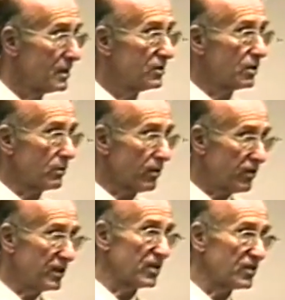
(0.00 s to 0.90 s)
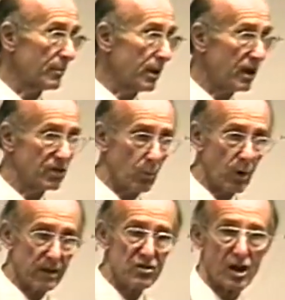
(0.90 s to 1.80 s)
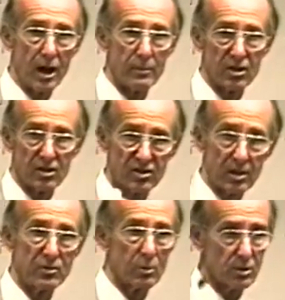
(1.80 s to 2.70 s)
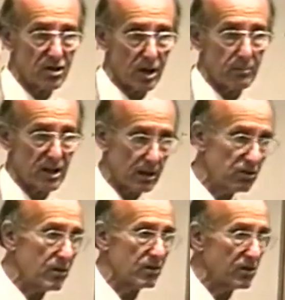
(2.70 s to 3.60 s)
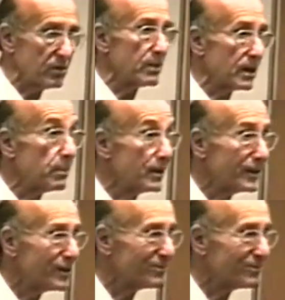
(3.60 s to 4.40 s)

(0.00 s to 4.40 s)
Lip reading: So the thesis applies at one time, and at a subsequent time, the antithesis may apply.